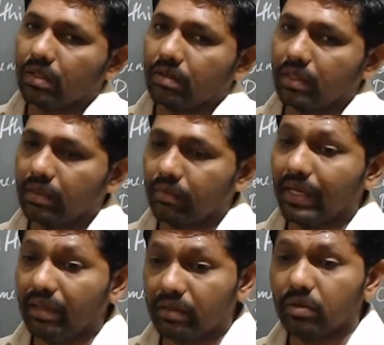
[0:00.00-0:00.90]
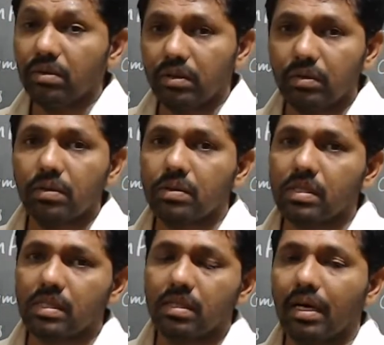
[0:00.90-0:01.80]
Where to
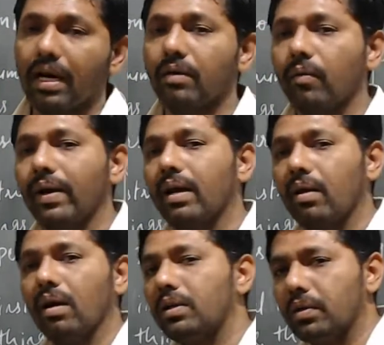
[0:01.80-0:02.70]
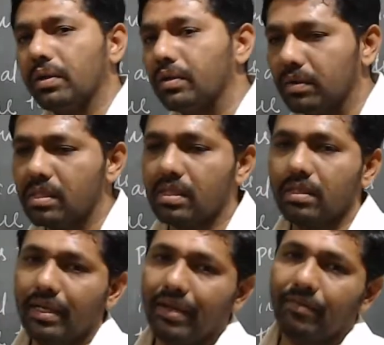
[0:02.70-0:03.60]
use, where not to use
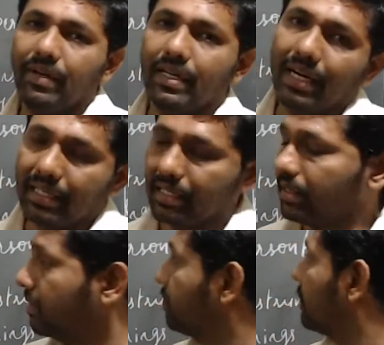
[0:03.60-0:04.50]
definite article.